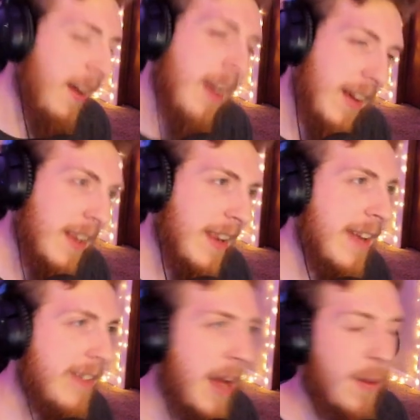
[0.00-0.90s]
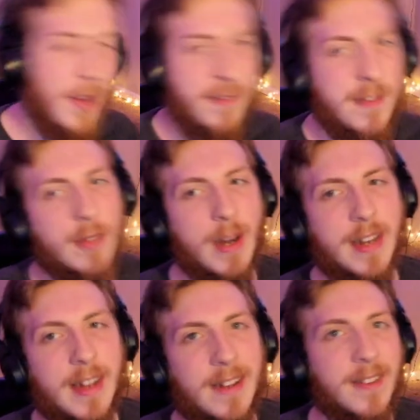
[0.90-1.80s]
That's how I feel right now.